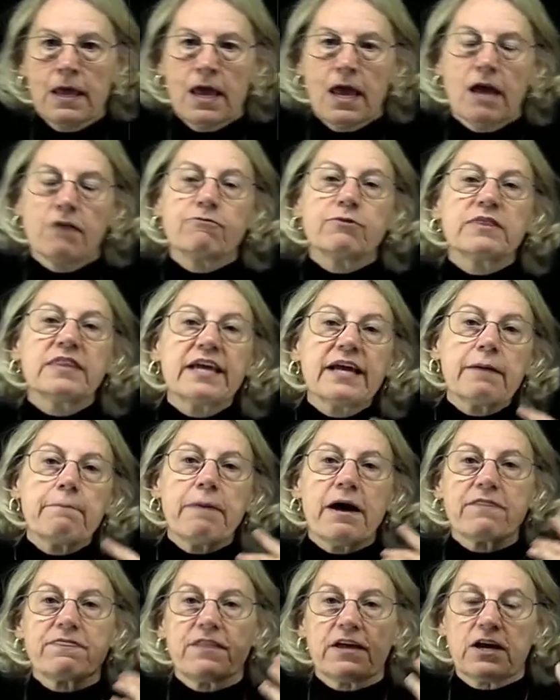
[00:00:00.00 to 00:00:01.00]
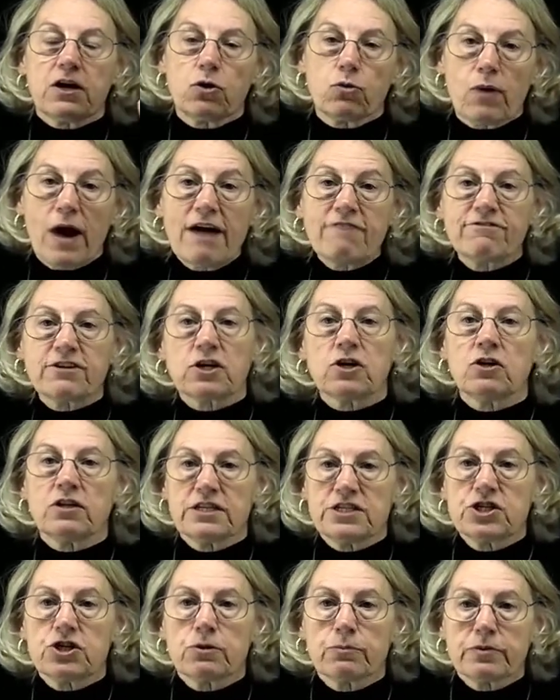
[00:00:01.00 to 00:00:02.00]
If we think about the graphical
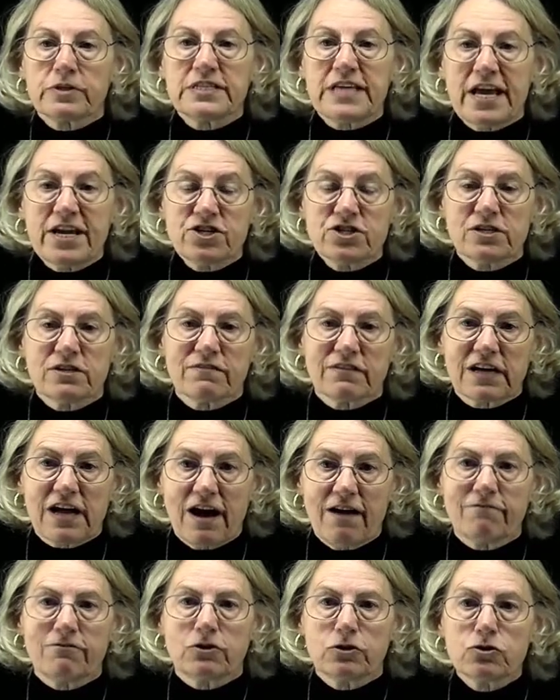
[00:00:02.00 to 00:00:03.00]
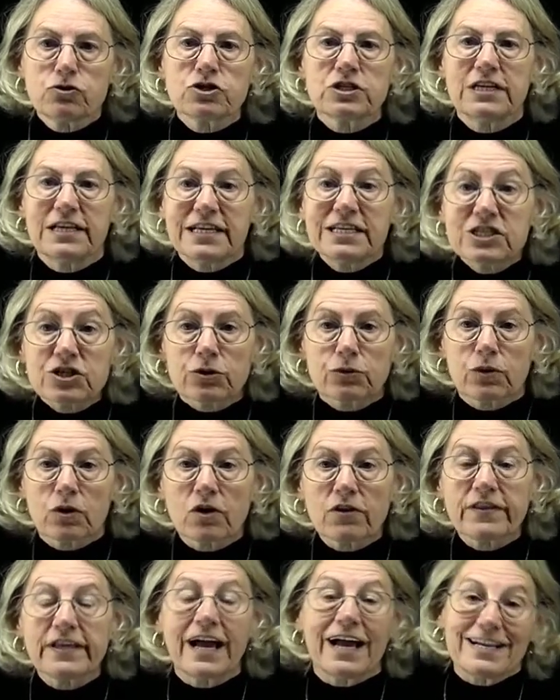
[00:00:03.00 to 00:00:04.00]
interpretation of the convolution
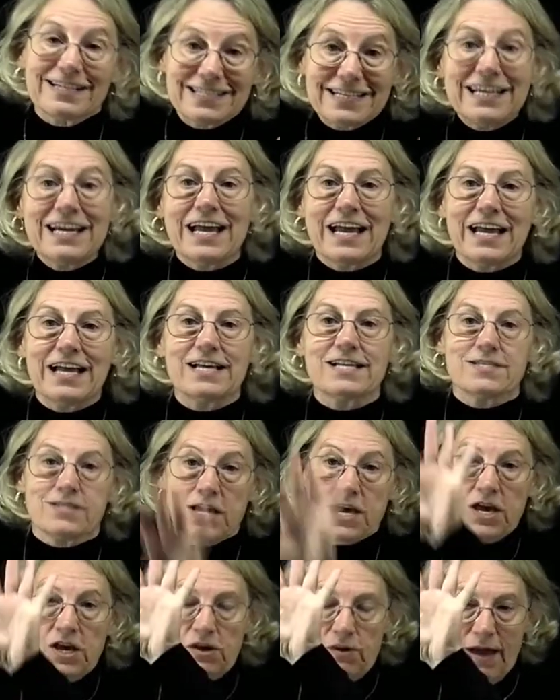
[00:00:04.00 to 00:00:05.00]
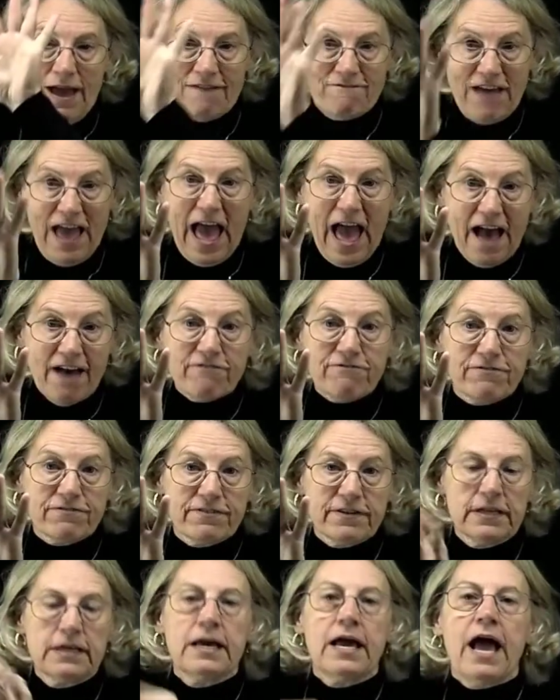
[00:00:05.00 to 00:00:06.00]
integral, the idea is you have f,
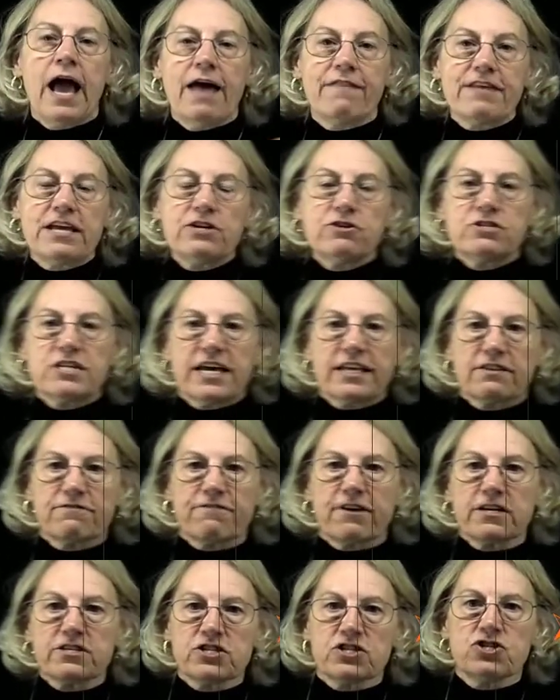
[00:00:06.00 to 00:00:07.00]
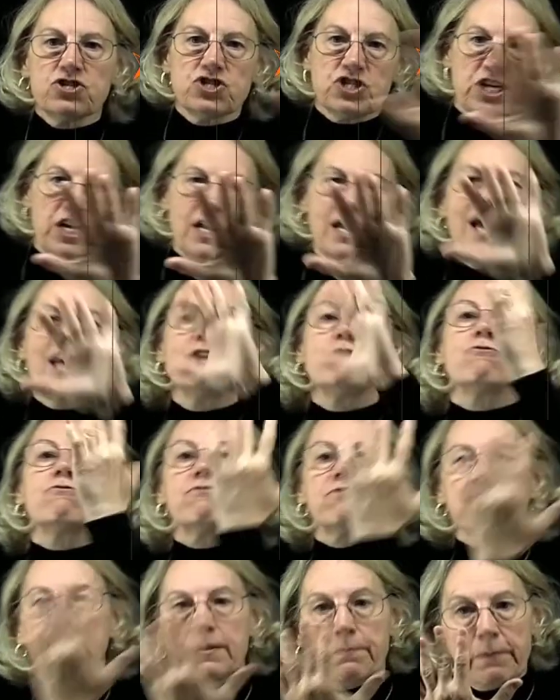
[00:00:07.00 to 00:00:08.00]
and then you take the function g and you
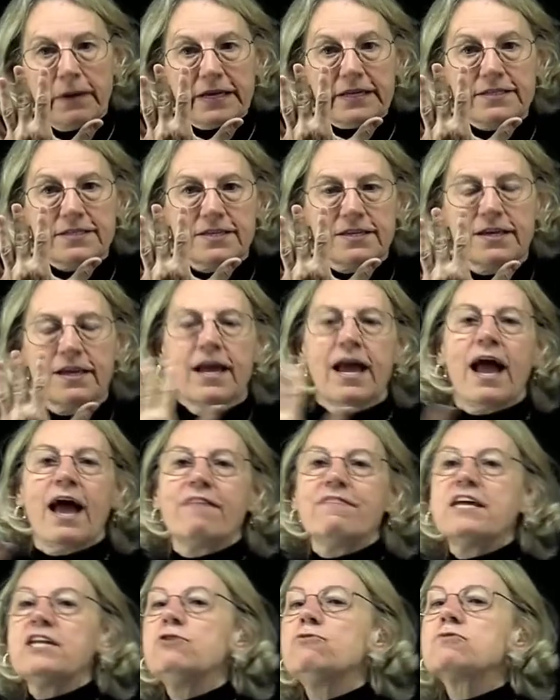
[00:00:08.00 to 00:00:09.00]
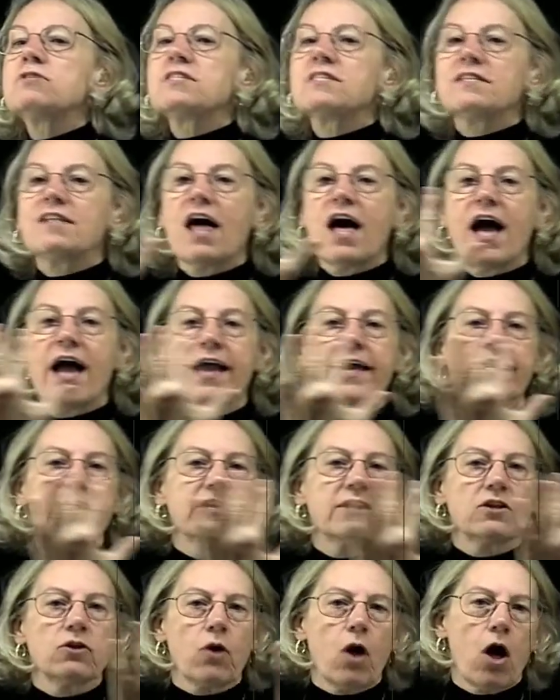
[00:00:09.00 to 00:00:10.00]
flip it, and then you slide it
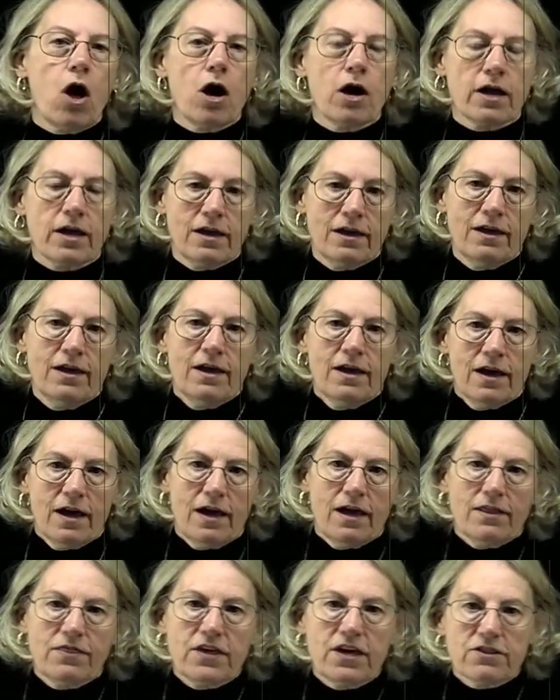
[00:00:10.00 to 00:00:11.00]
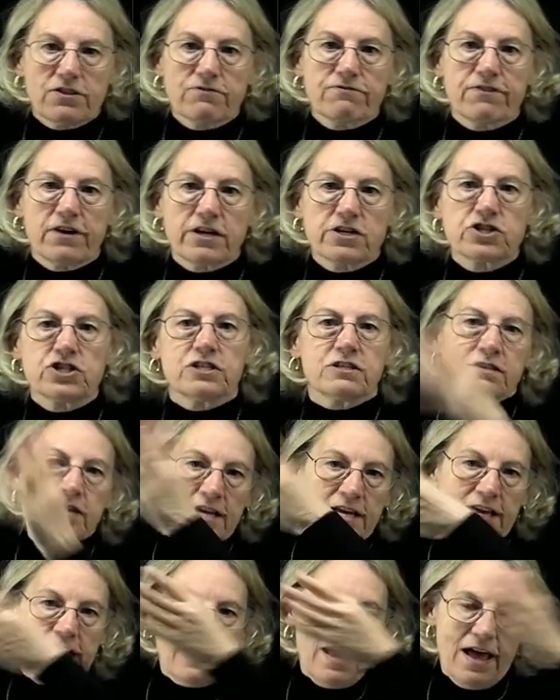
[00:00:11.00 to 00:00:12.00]
along the other function,
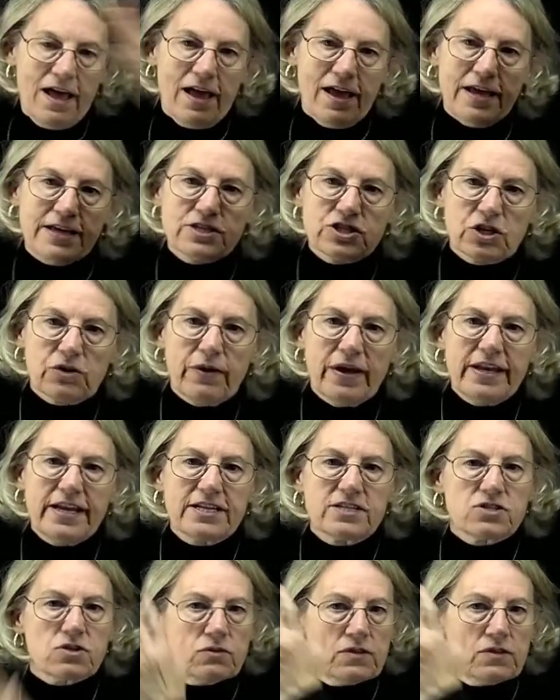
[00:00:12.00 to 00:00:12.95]
integrating so